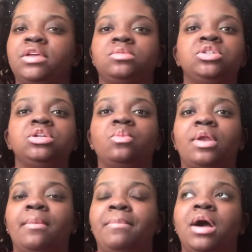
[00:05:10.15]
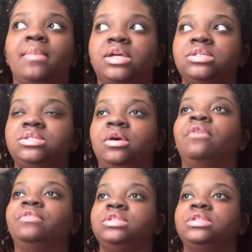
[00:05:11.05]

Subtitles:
especially when I'm by myself.